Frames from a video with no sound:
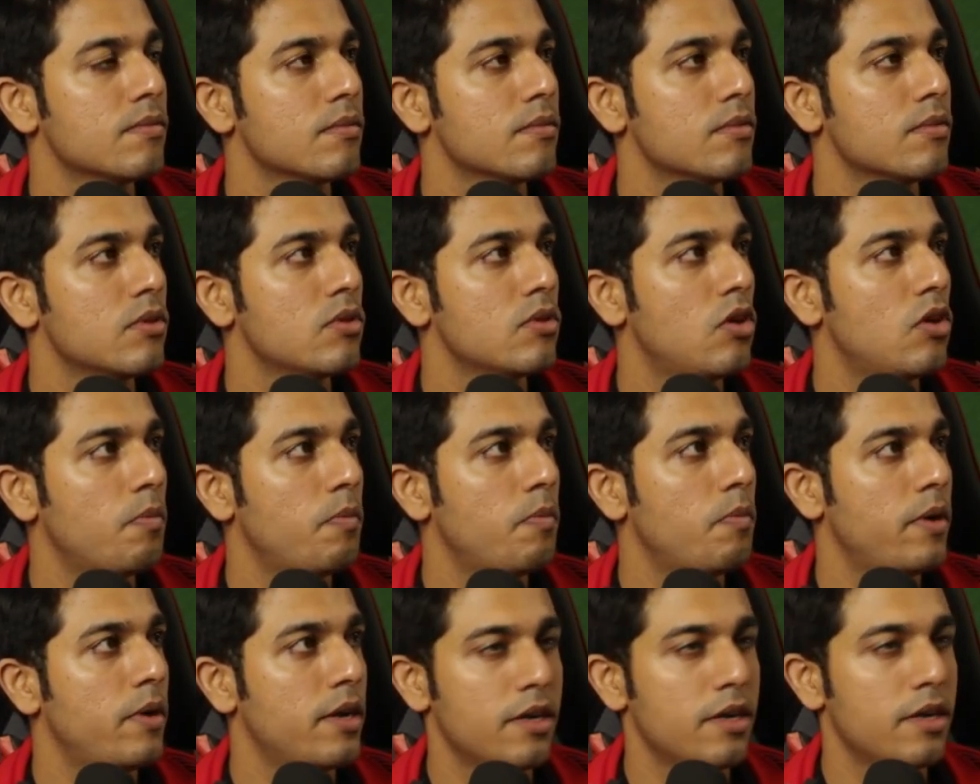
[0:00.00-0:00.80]
Not
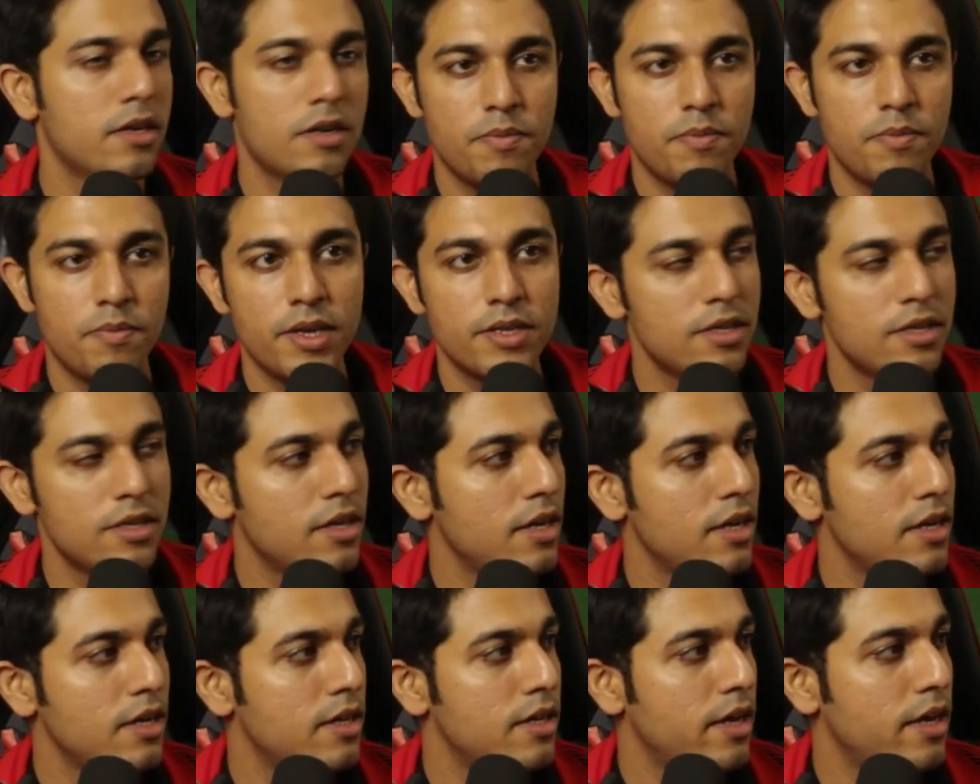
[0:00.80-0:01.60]
player,
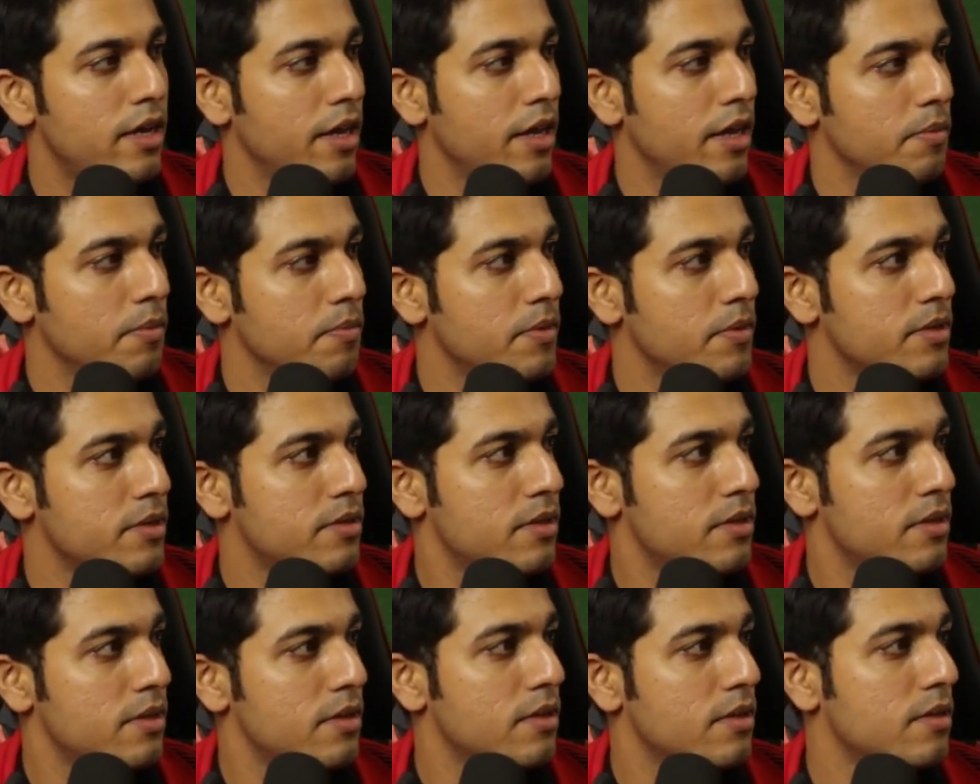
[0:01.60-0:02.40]
basically the
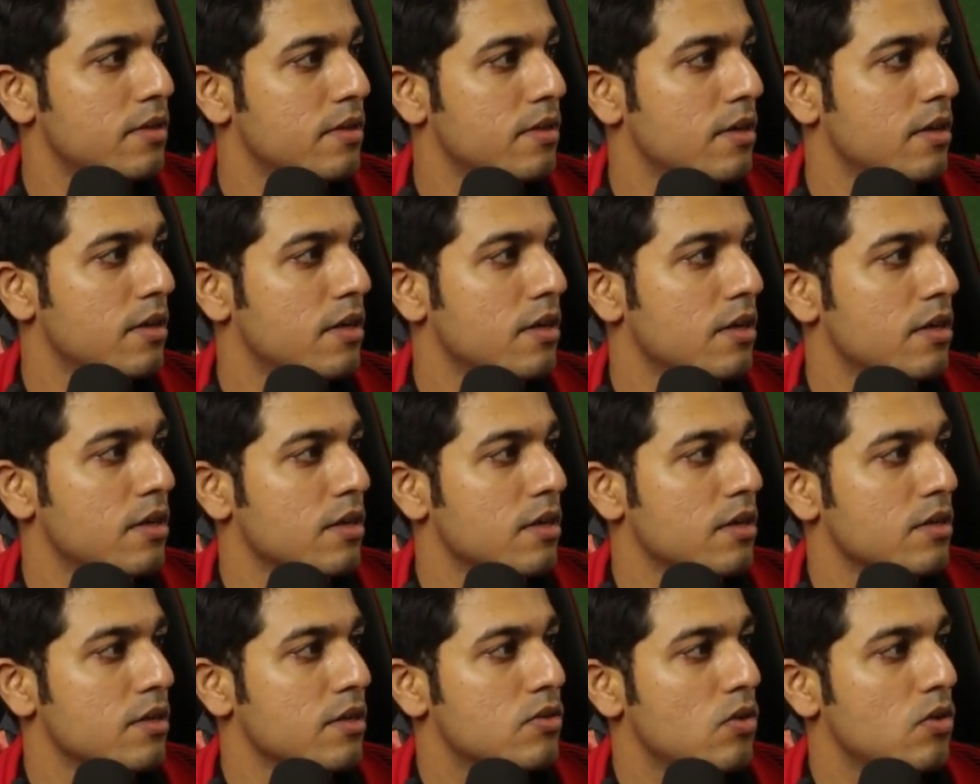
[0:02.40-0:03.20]
NPC.
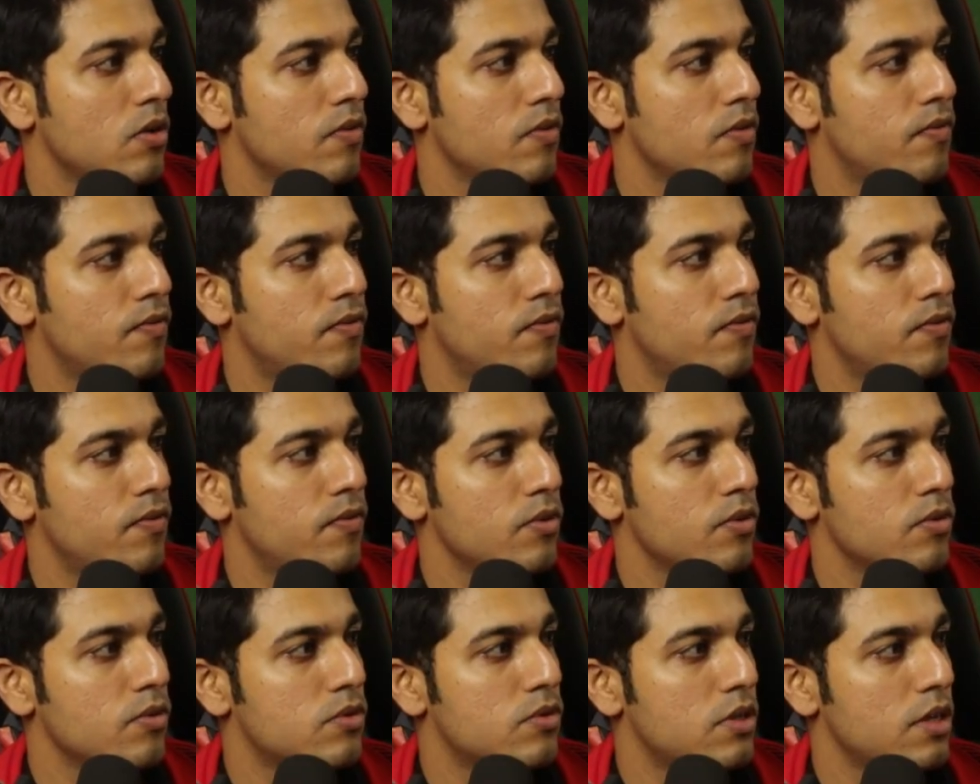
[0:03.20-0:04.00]
So if you
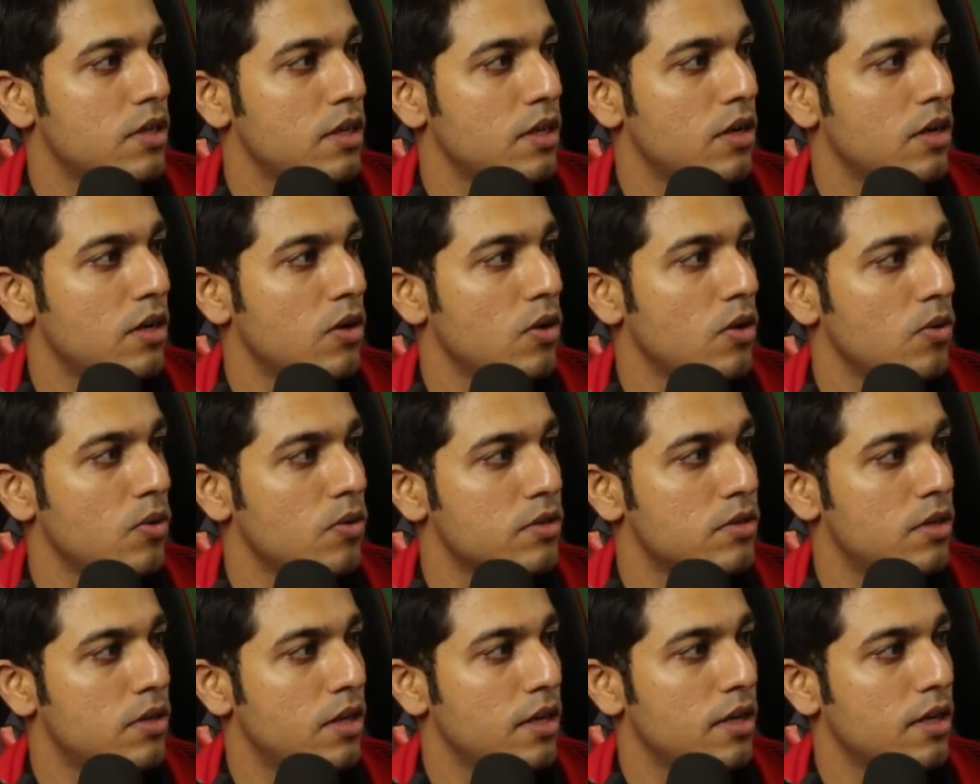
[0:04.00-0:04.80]
see
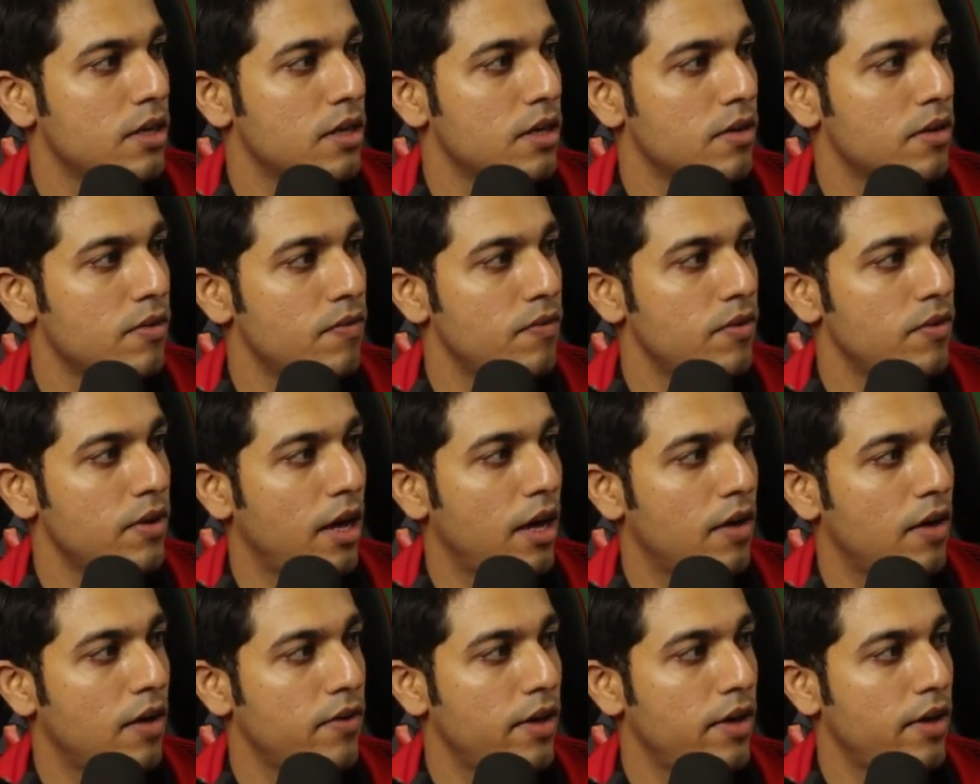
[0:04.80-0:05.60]
closely, we
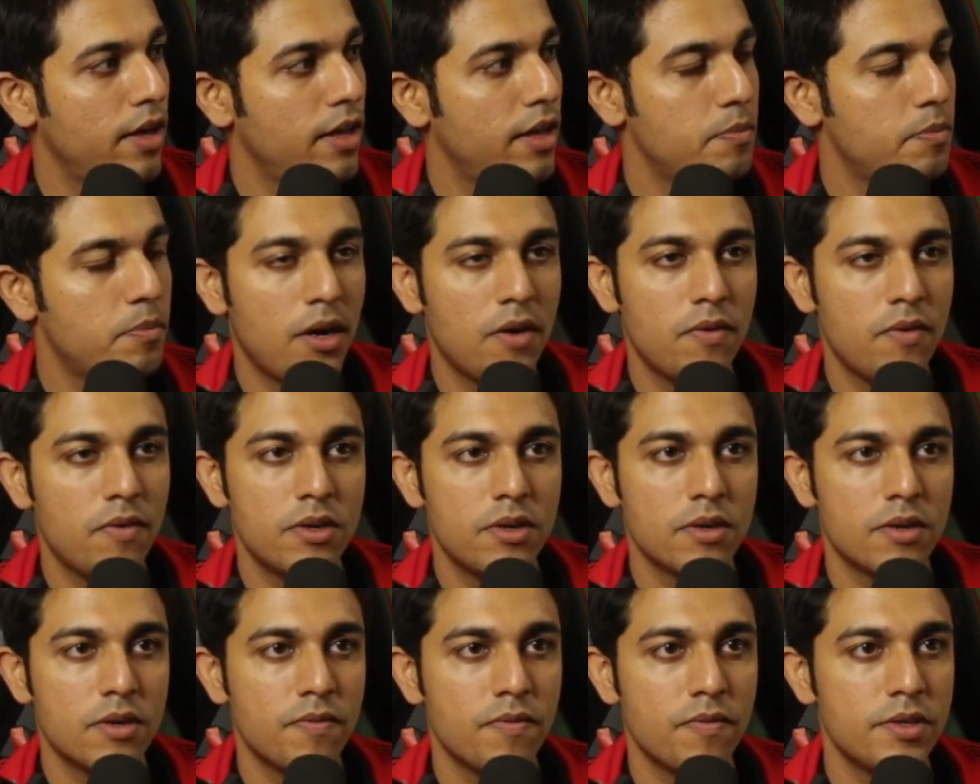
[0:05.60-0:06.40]
have health power,
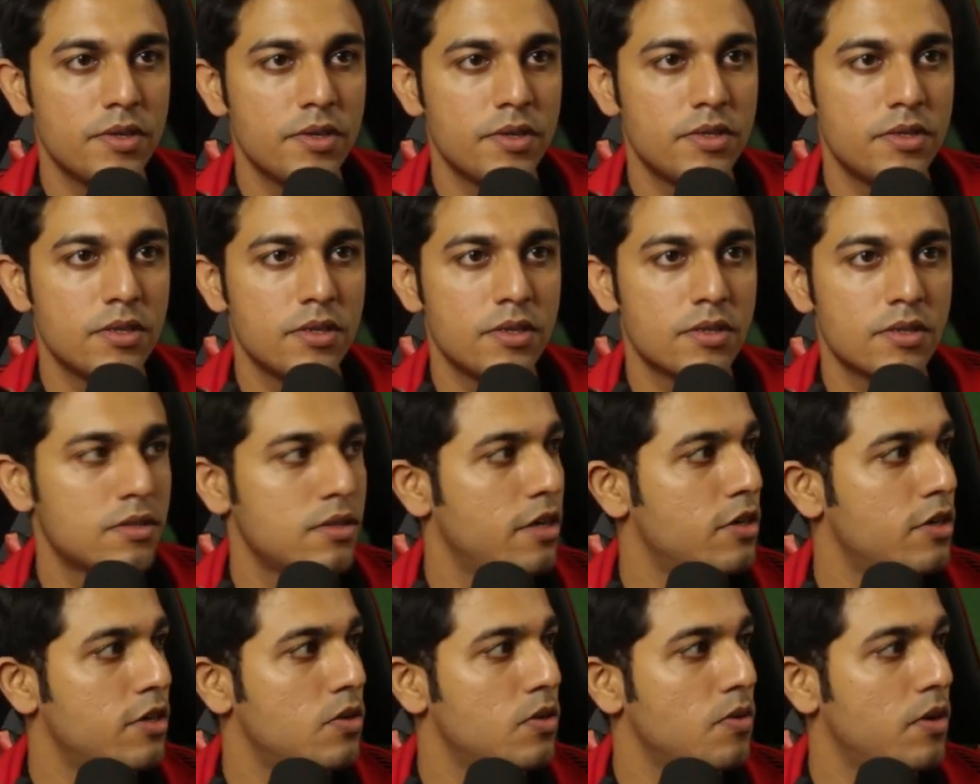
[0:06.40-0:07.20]
which is
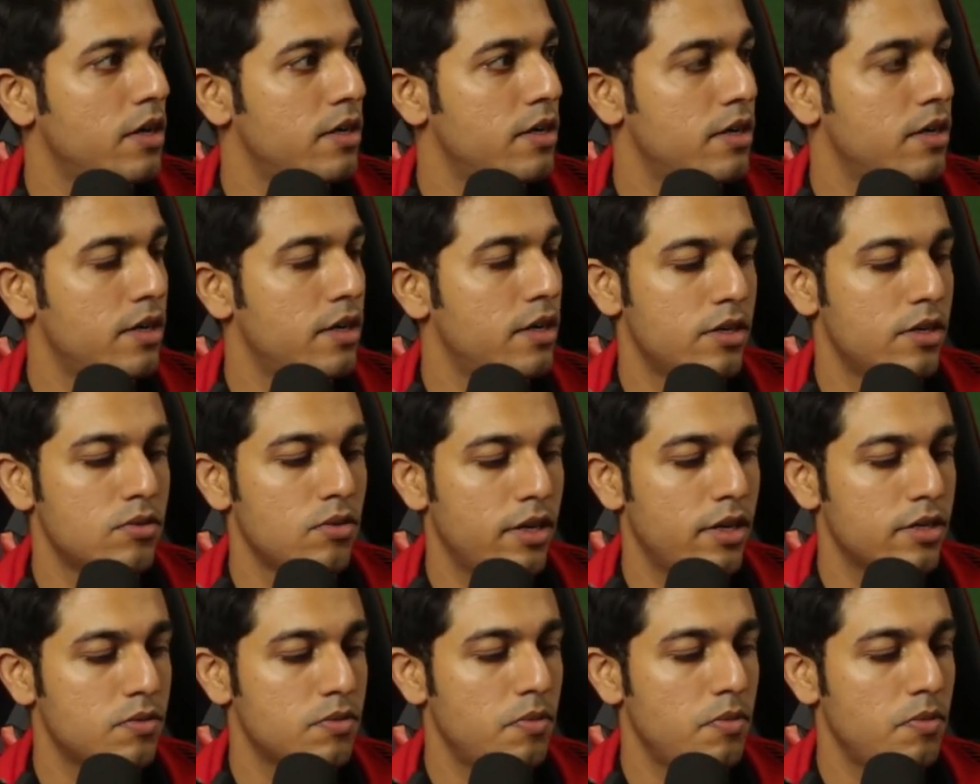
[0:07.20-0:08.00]
set to 100. So
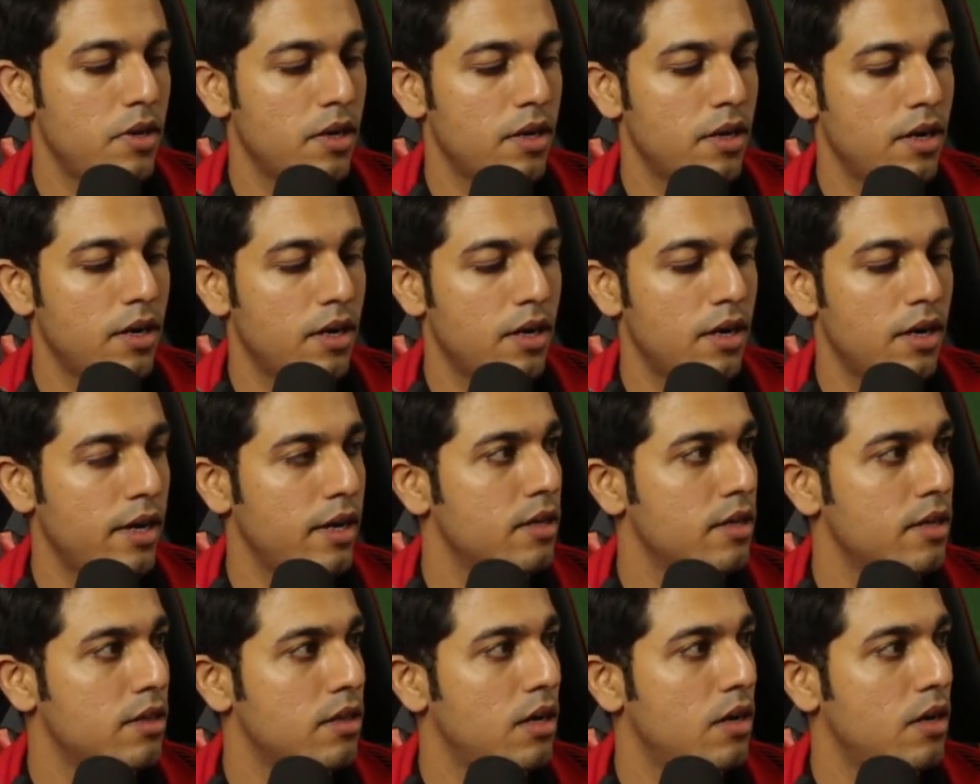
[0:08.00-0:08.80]
let's make it like
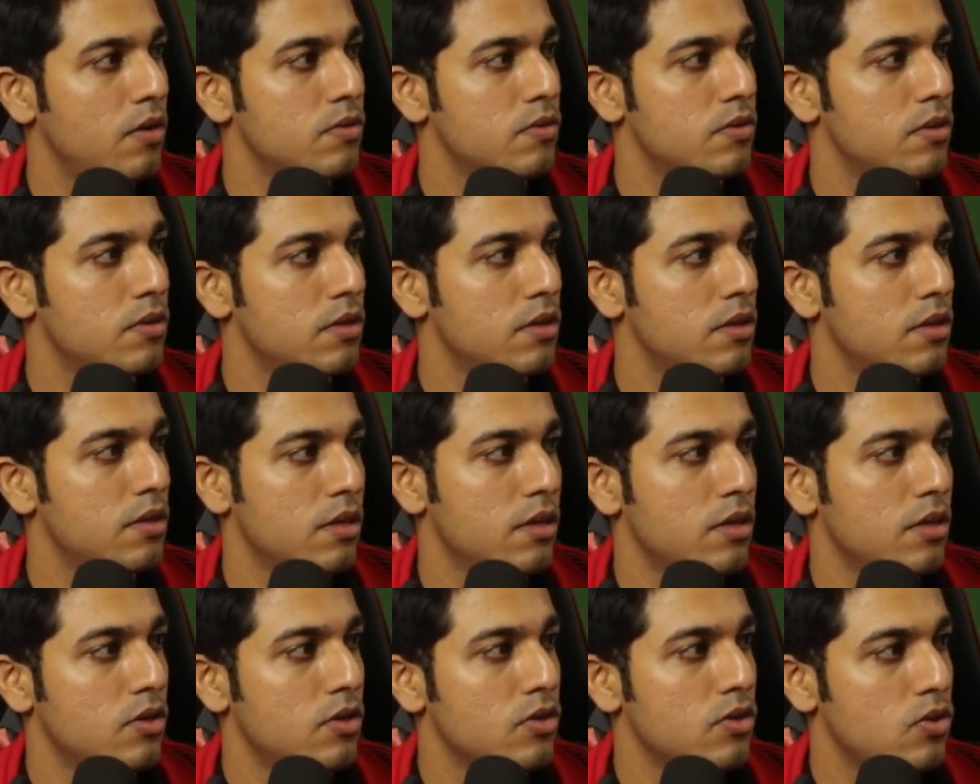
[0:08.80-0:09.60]
1,000
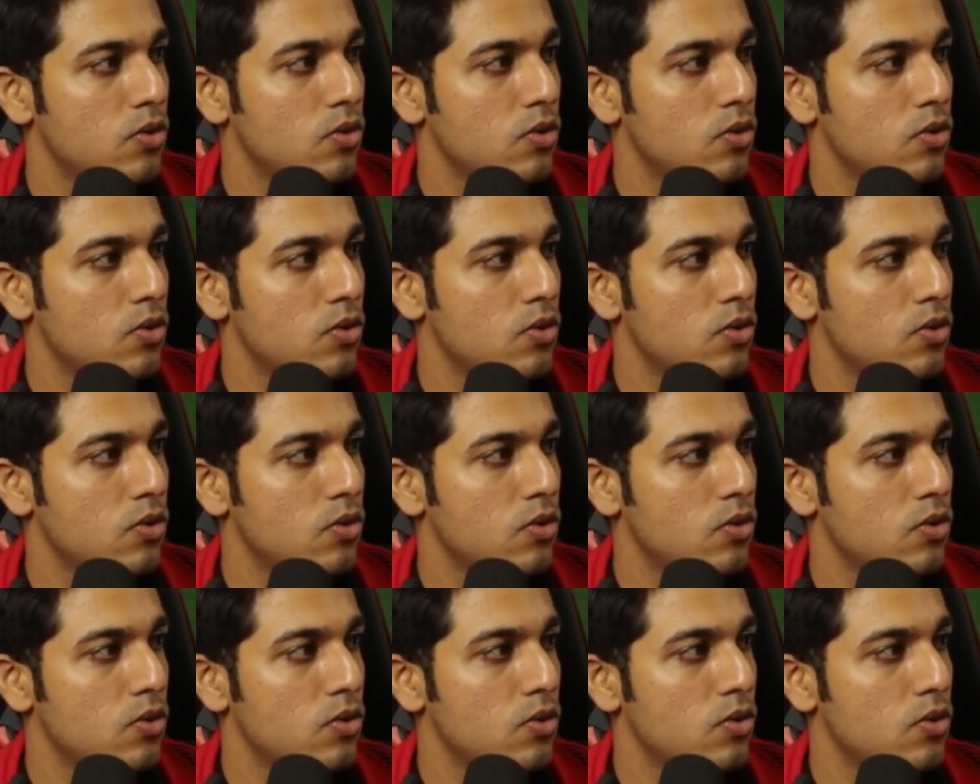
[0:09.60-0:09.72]
so